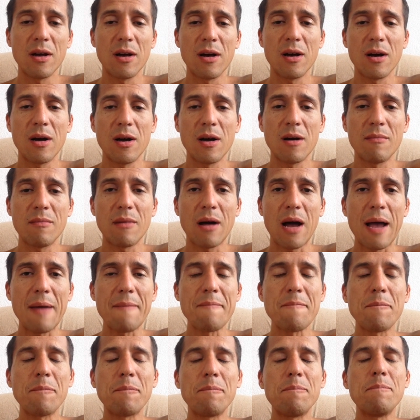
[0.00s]
I
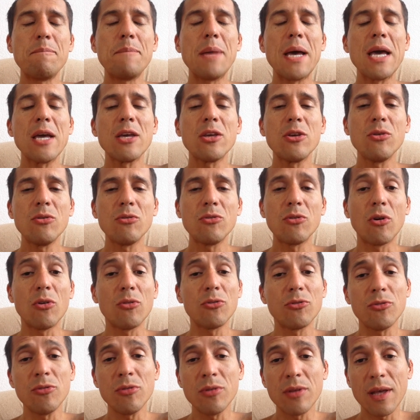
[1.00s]
beg you,
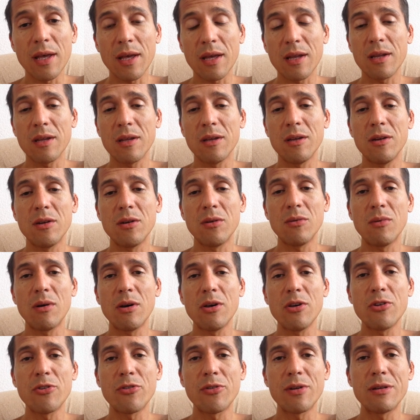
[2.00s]
don't do that.
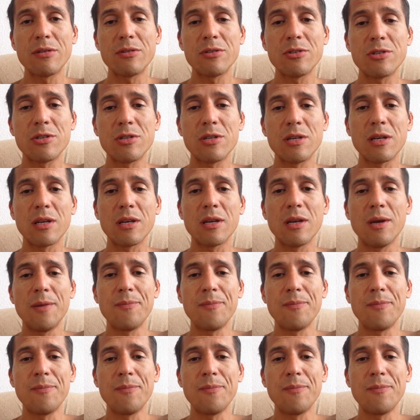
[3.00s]
While you're transitioning,